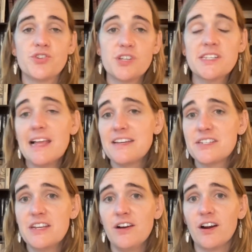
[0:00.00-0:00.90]
Just
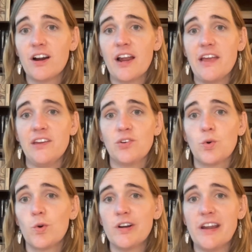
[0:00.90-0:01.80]
last year, in
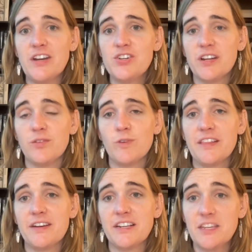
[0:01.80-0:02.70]
coordination
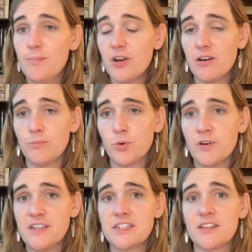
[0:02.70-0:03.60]
with an exhibit on
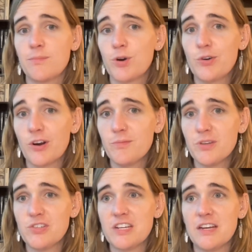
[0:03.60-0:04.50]
Beuys at the Broad Art
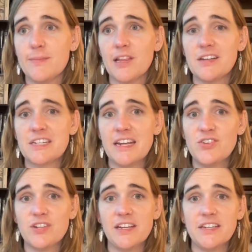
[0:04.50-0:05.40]
Museum in Los
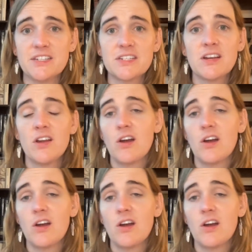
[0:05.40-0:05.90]
Angeles,